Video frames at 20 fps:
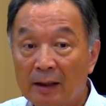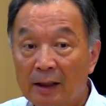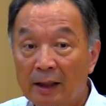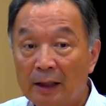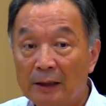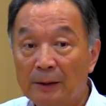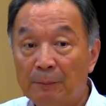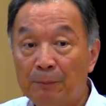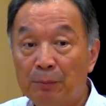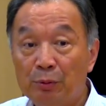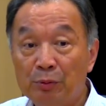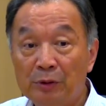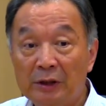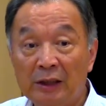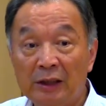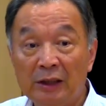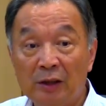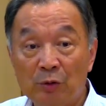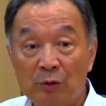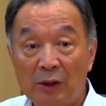And the
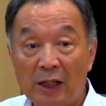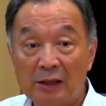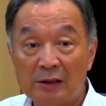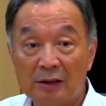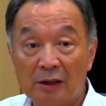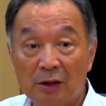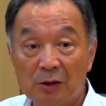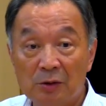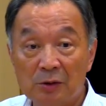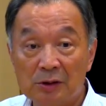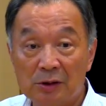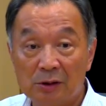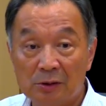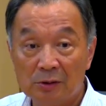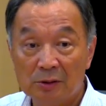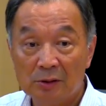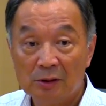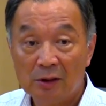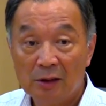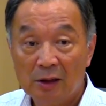Putin in Russia
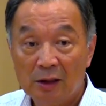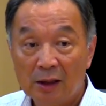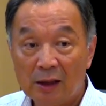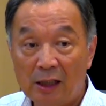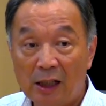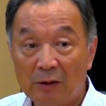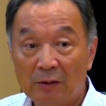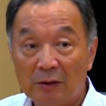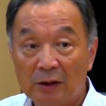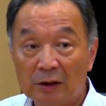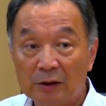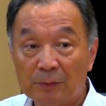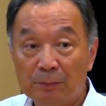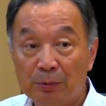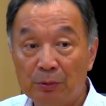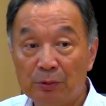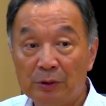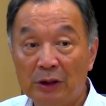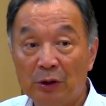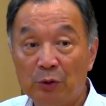also carried out the
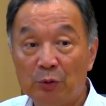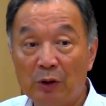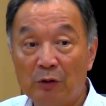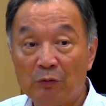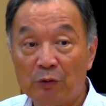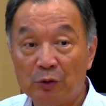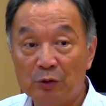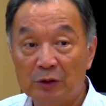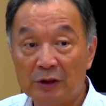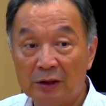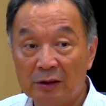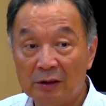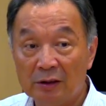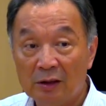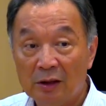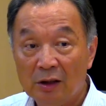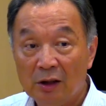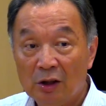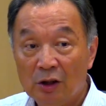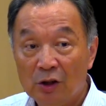Putin revolution
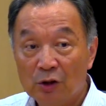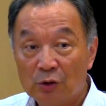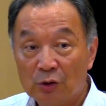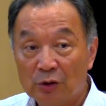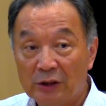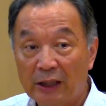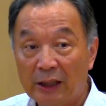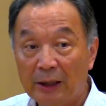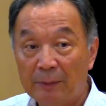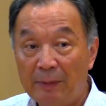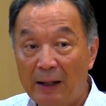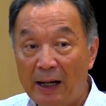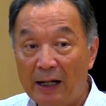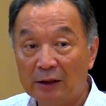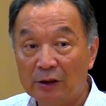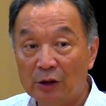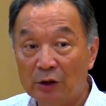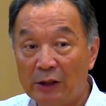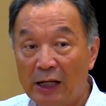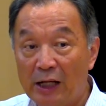to take
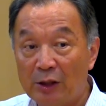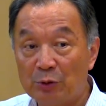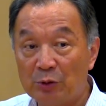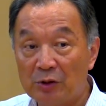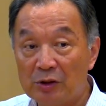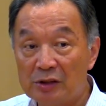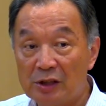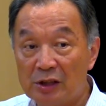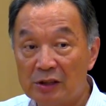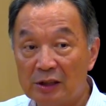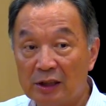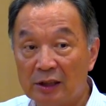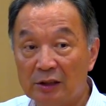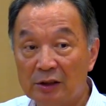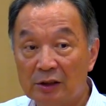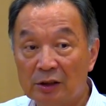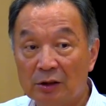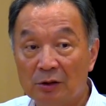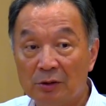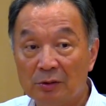back the natural resource
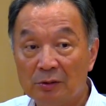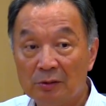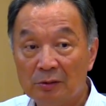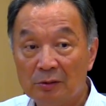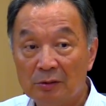control,